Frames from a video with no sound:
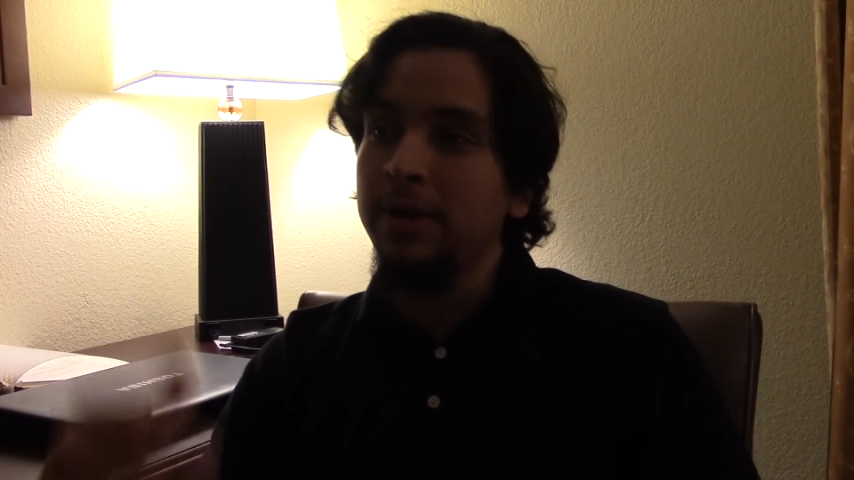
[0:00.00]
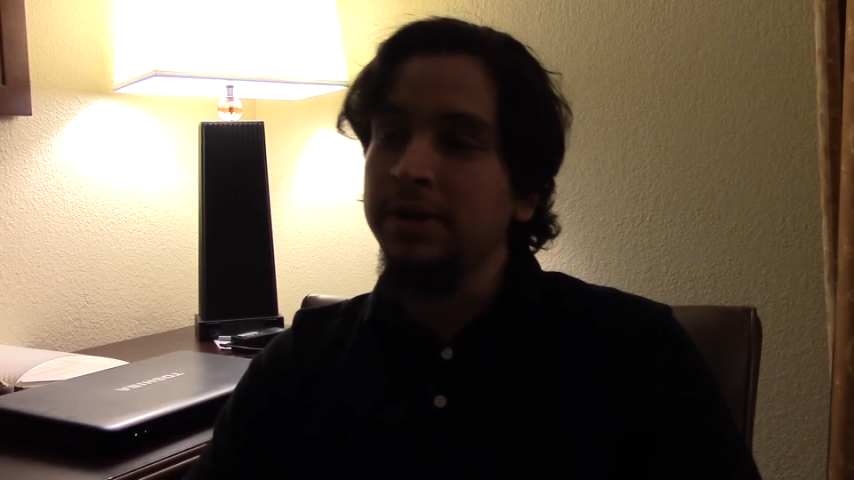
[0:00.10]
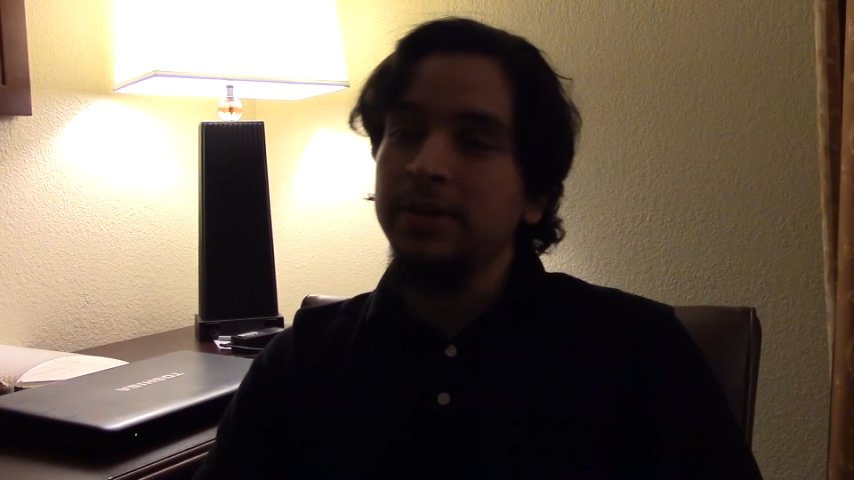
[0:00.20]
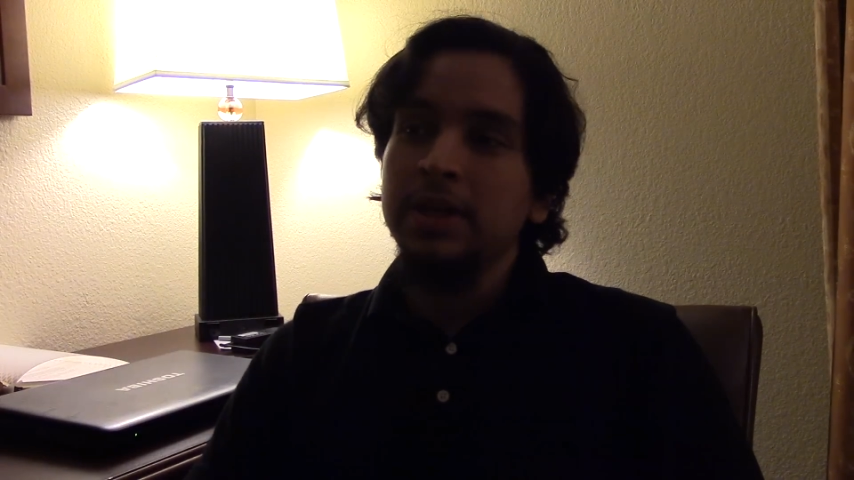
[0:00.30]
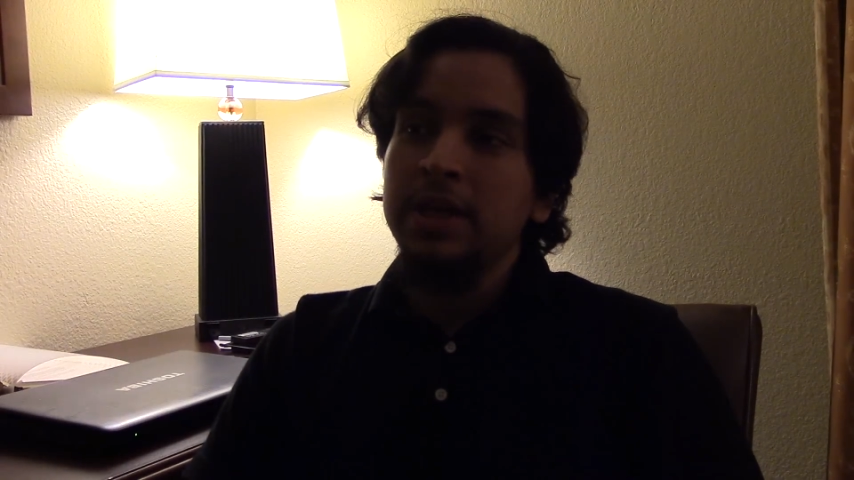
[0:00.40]

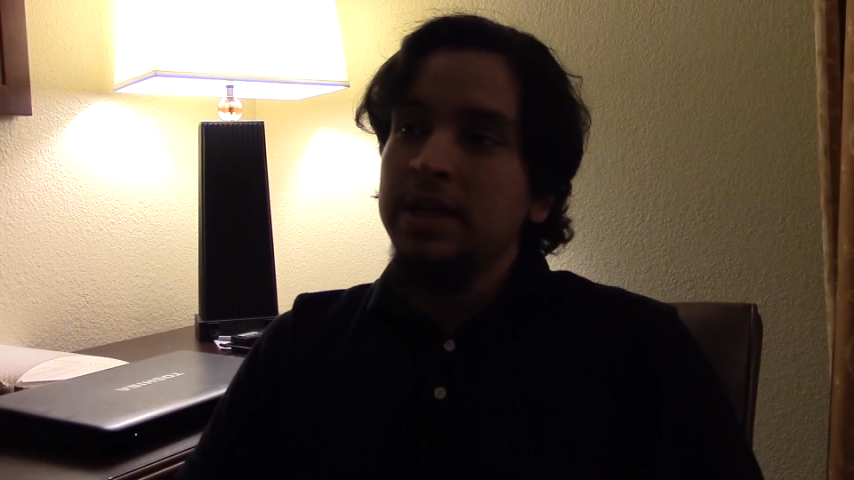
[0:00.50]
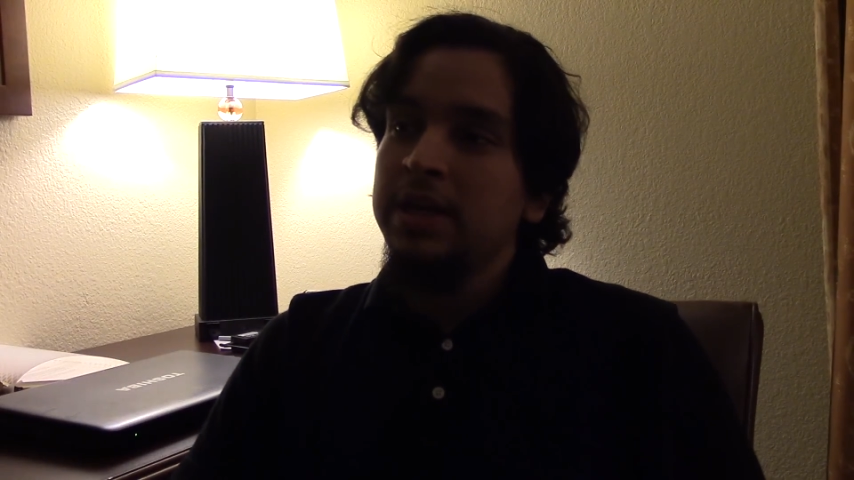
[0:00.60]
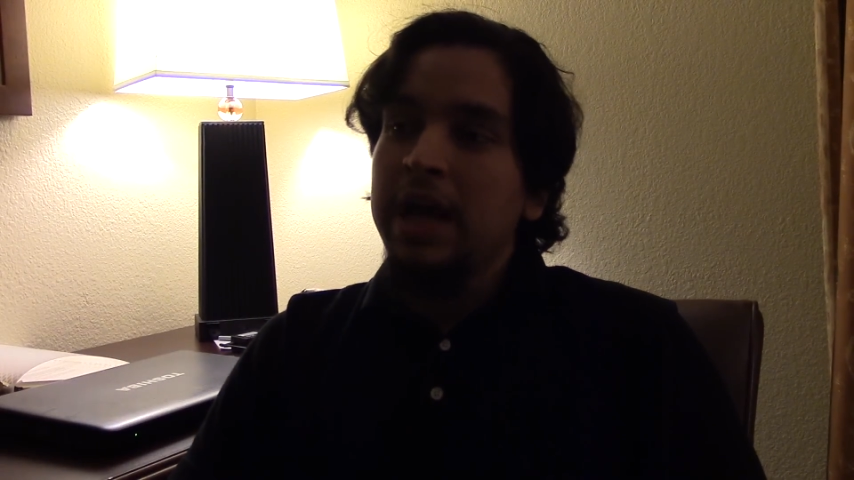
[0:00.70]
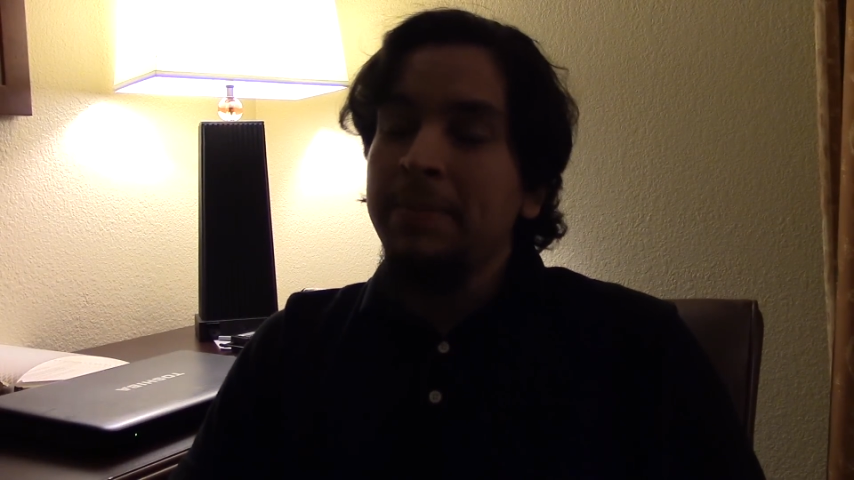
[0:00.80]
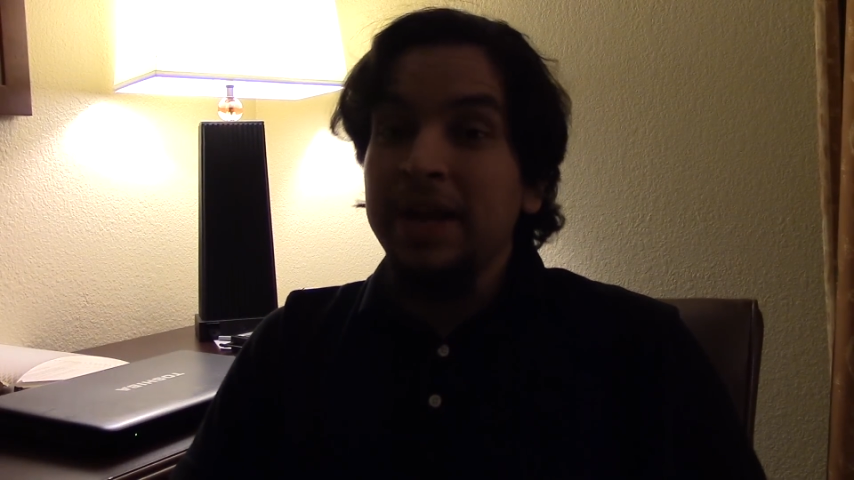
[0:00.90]
And
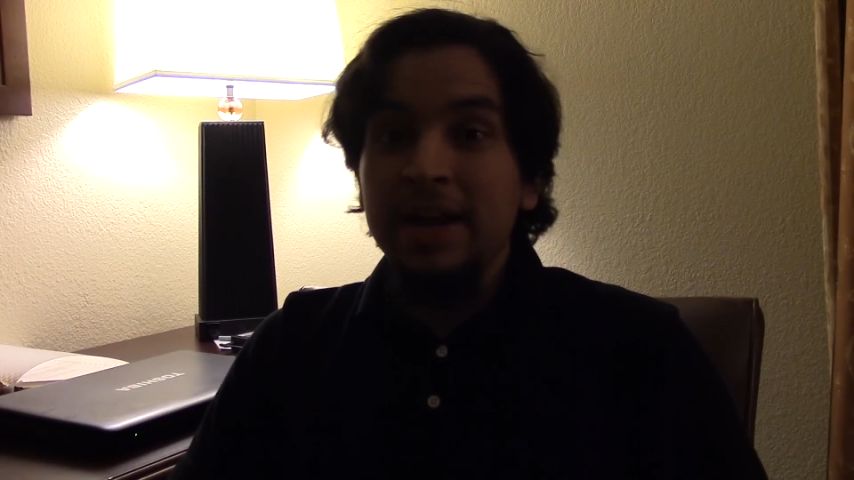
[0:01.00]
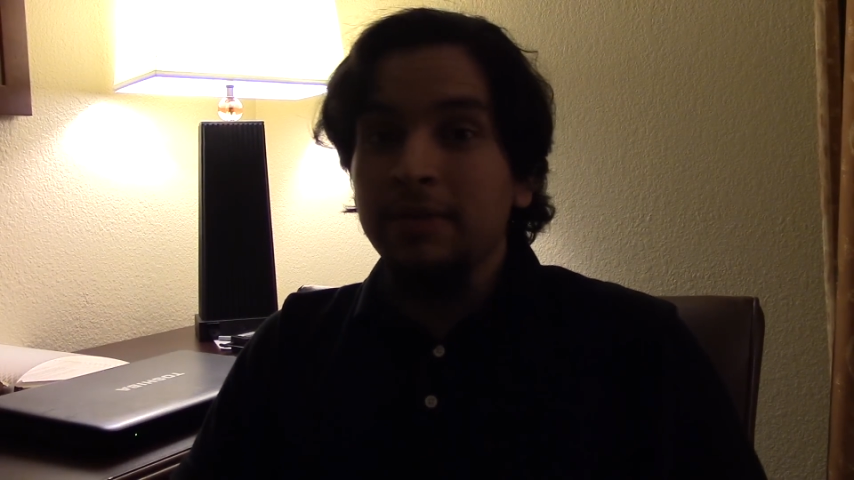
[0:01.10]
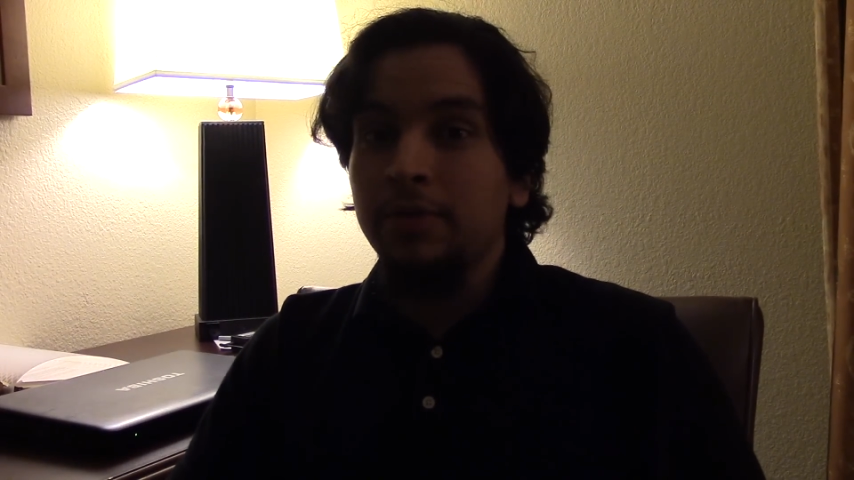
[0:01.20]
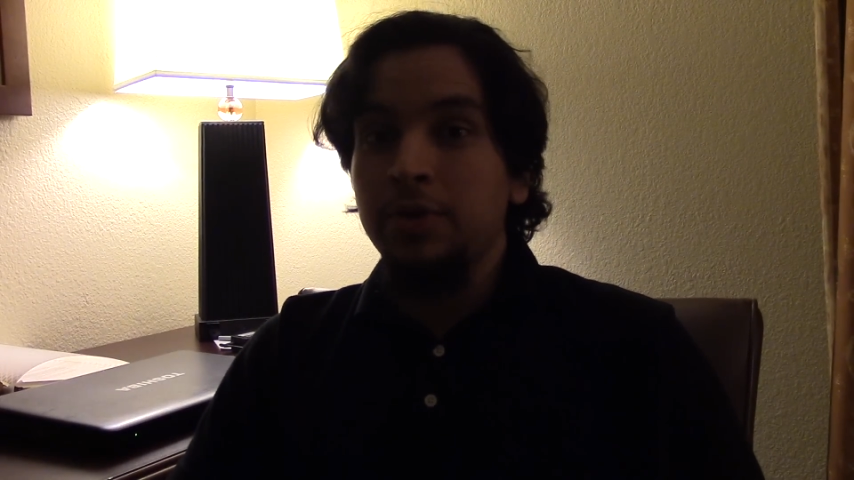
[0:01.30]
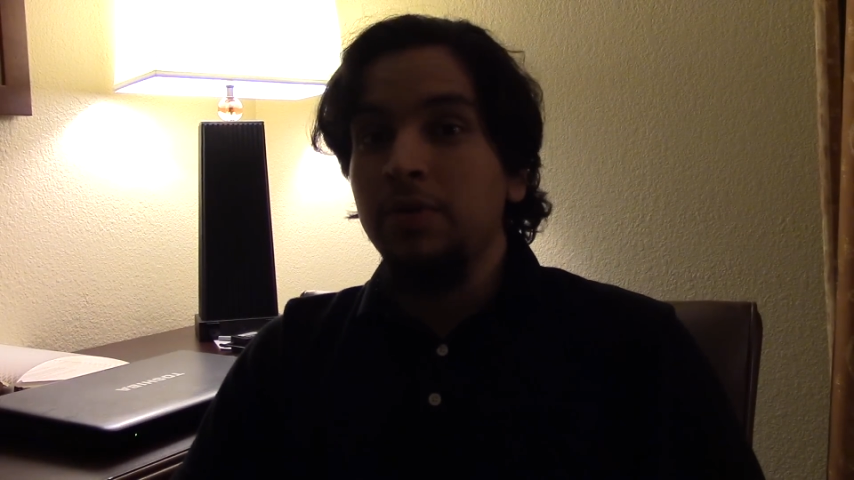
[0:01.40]
I mean, I
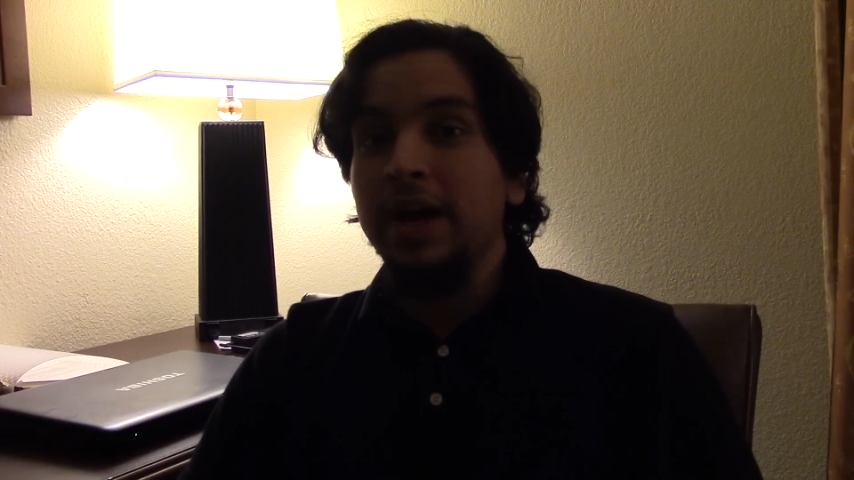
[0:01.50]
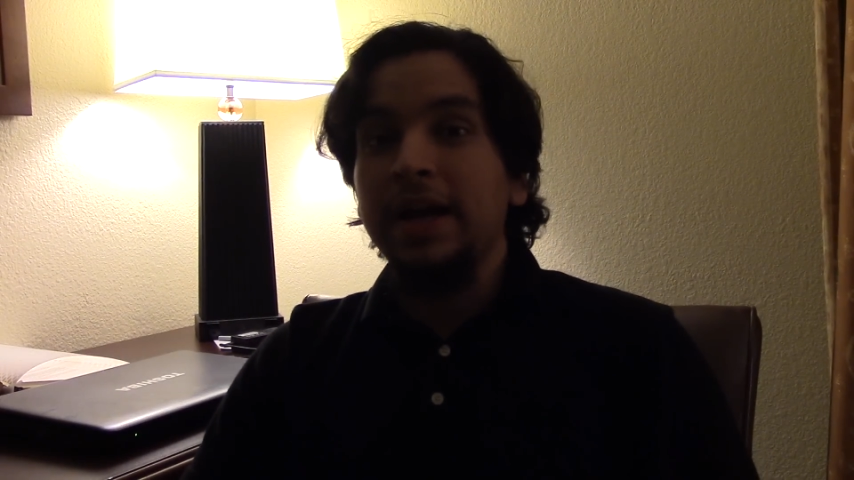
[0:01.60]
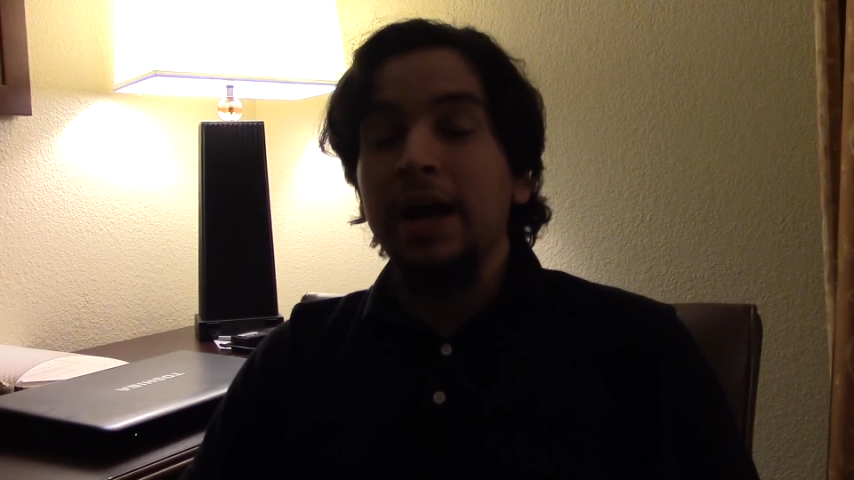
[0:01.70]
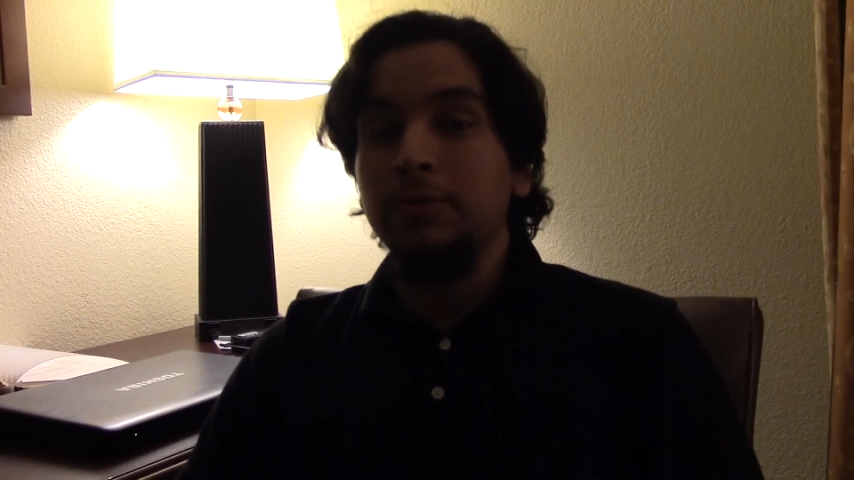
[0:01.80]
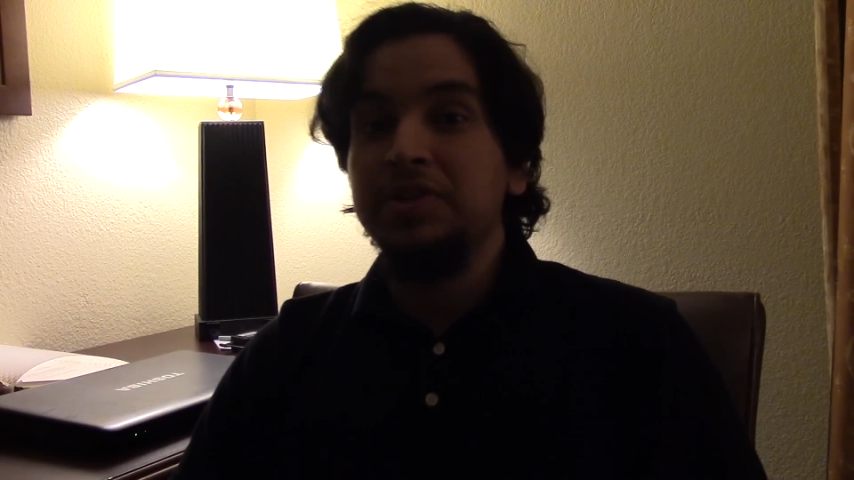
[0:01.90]
never knew
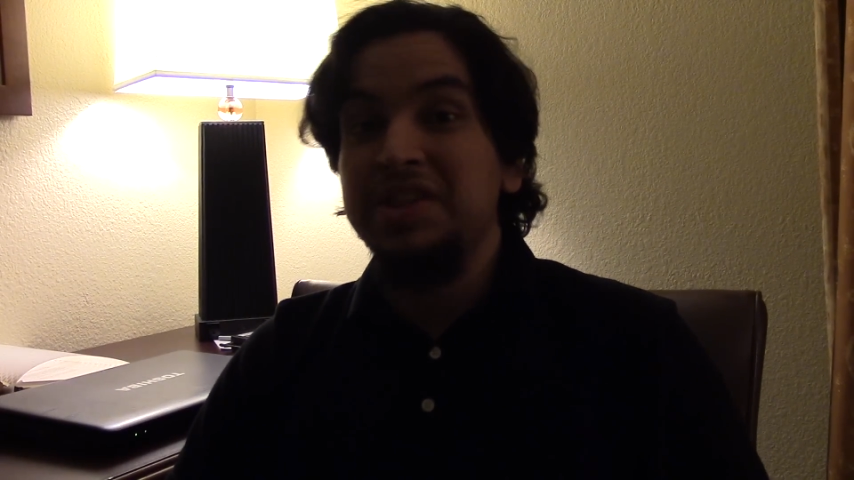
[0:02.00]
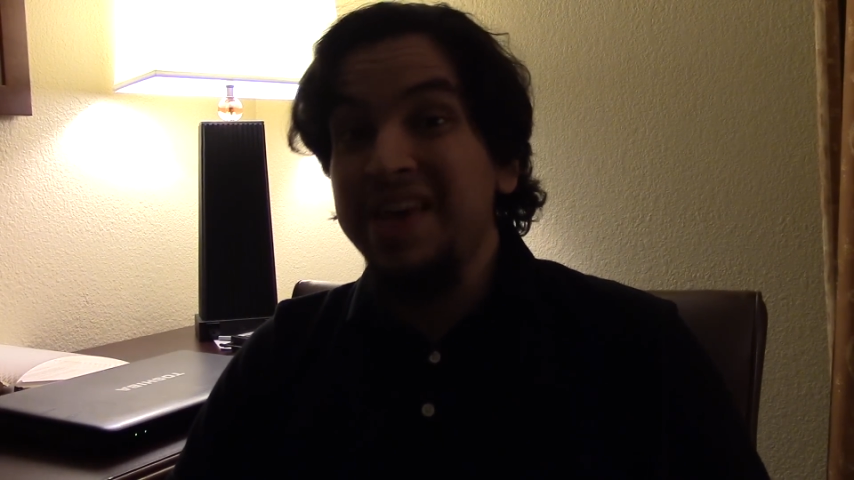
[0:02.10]
that guy was